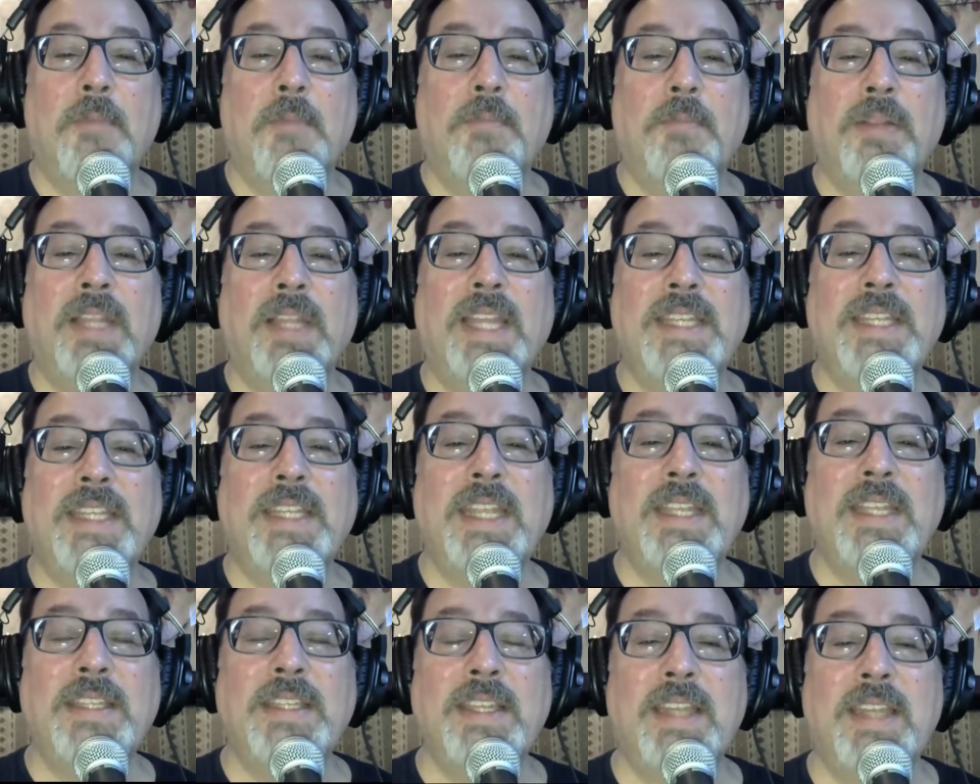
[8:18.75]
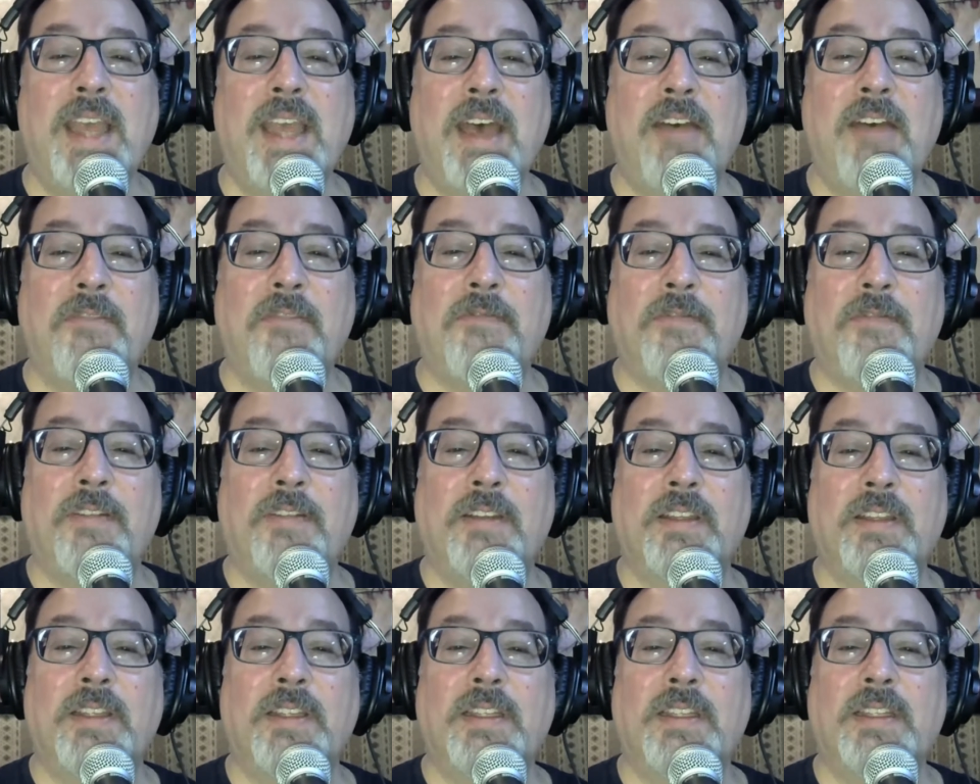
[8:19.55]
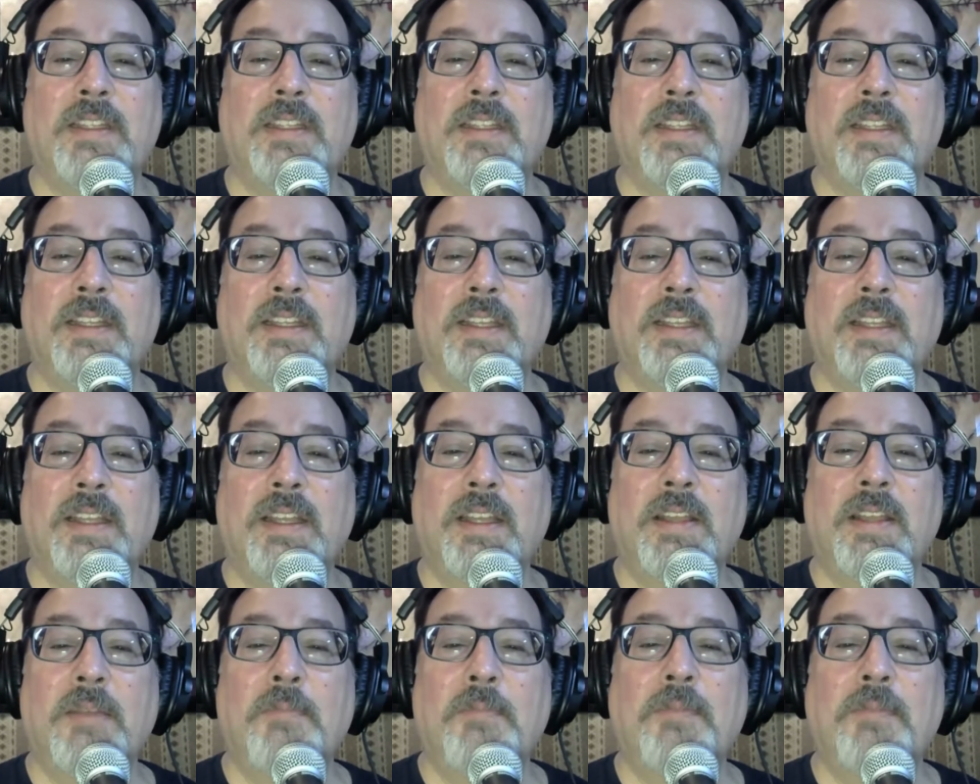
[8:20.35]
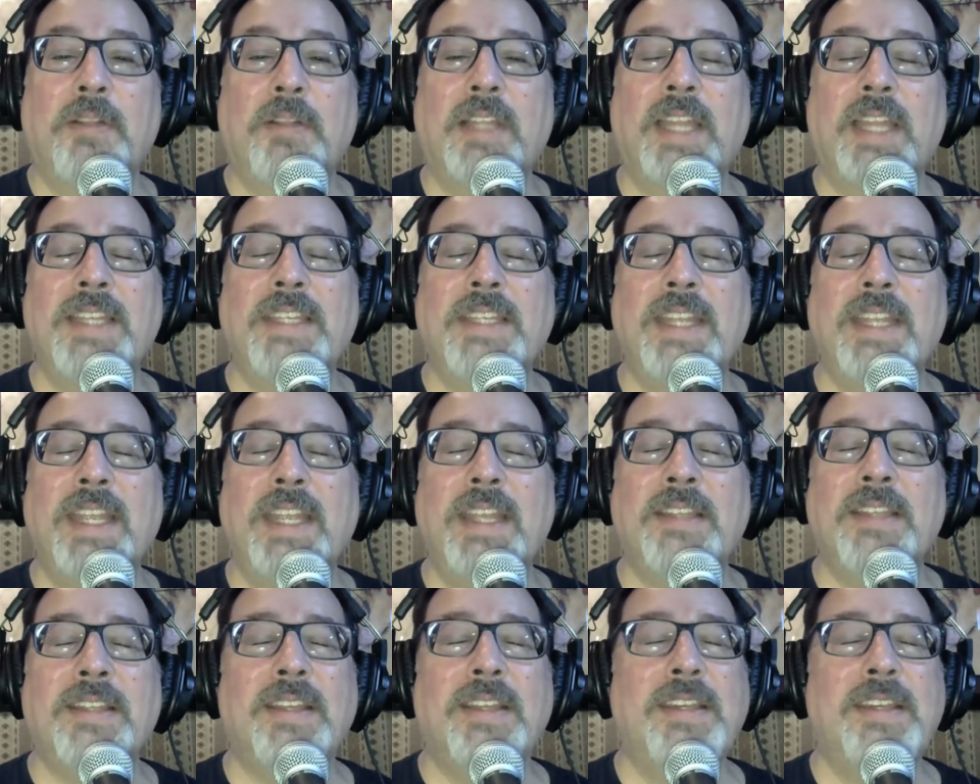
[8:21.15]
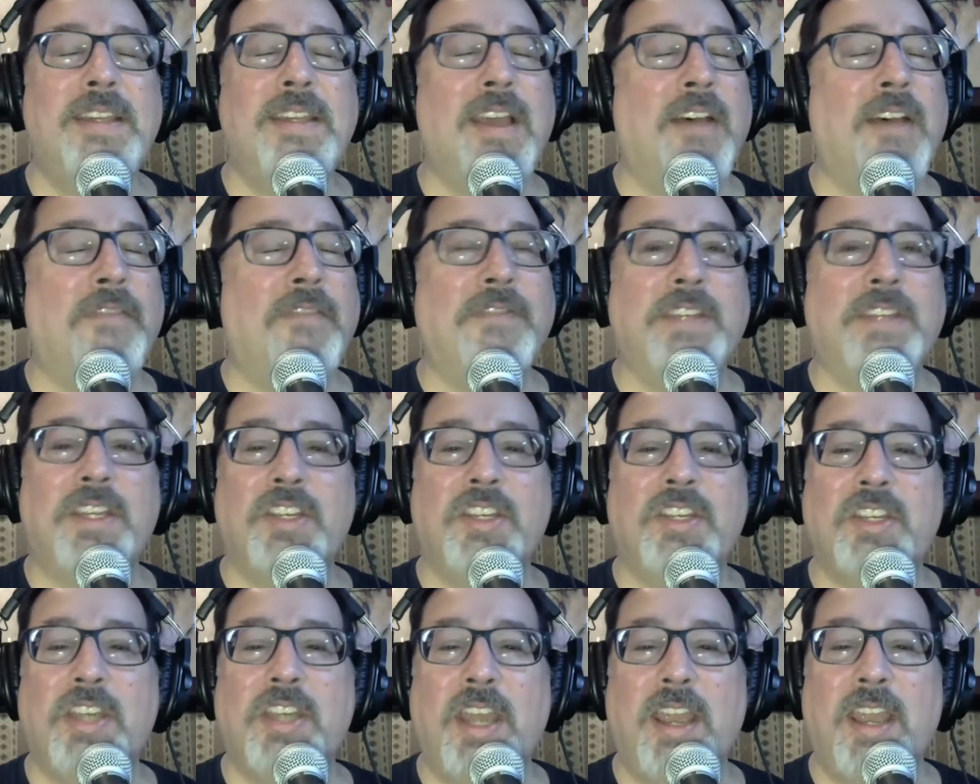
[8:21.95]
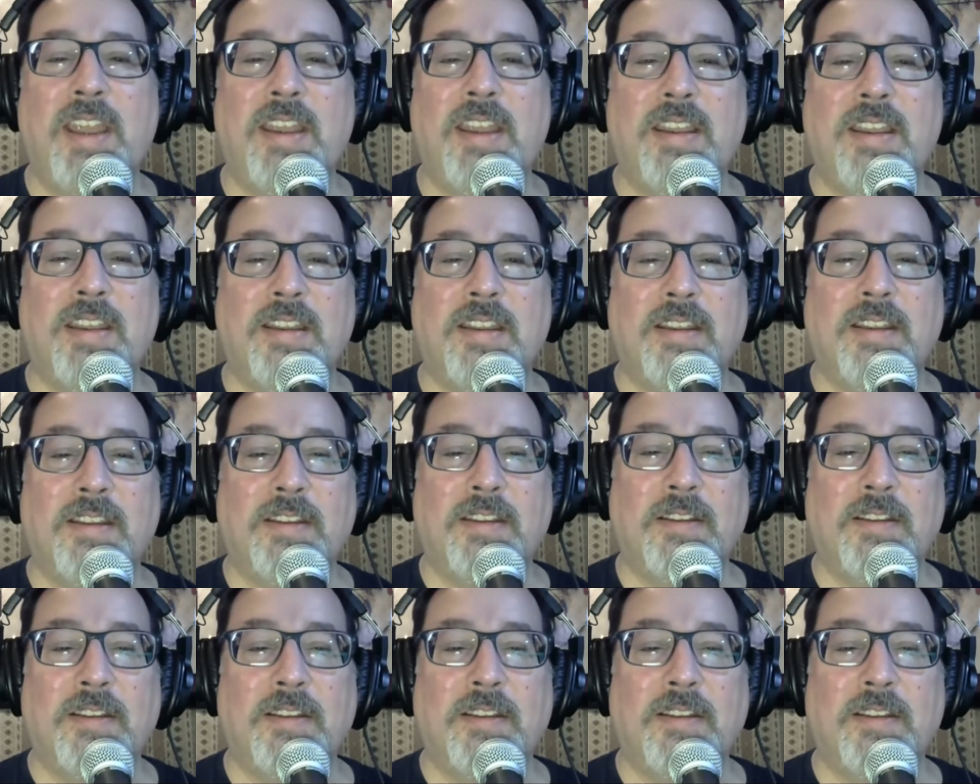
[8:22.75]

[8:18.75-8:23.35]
Plenty is enough. Plenty is enough to share.